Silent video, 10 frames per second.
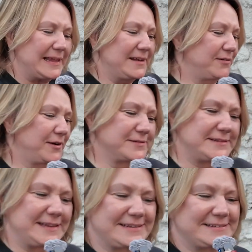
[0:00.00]
It involves
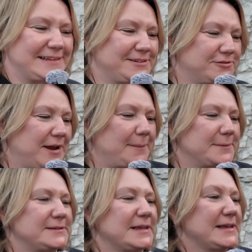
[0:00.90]
stainless steel
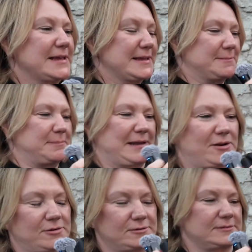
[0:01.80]
straps, big
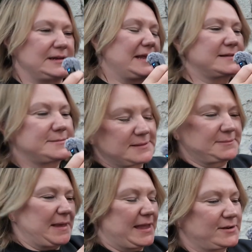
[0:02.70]
long nails with
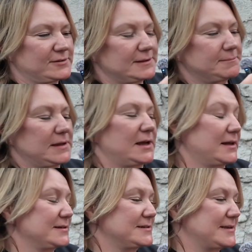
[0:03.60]
the head on them,
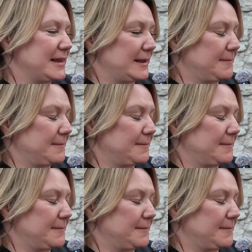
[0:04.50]
and